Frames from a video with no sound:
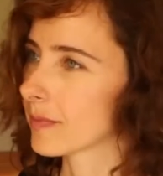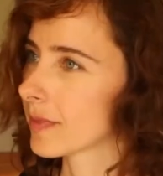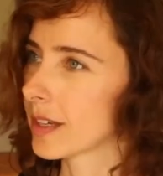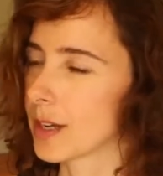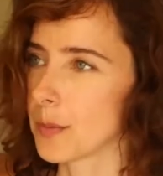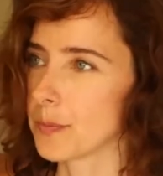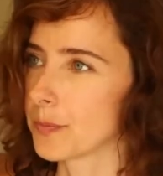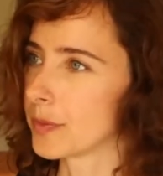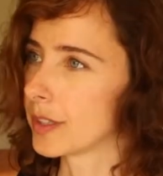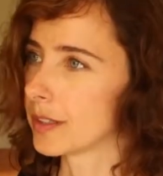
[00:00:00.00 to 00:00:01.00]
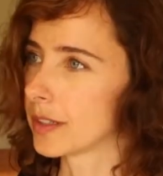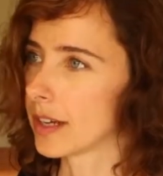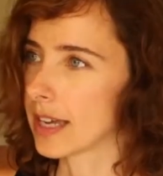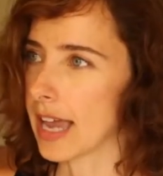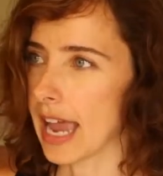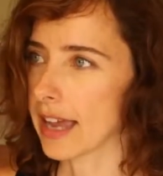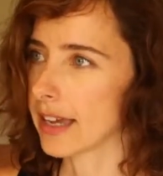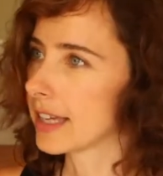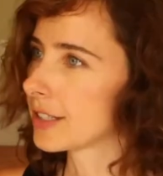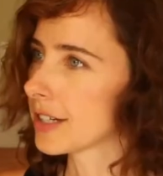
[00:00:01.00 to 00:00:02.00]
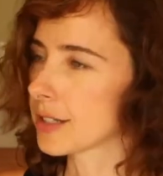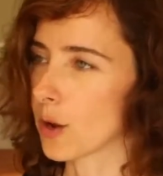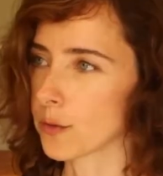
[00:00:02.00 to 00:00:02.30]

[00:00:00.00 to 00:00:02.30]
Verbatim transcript: That was all something that just came in the process. It just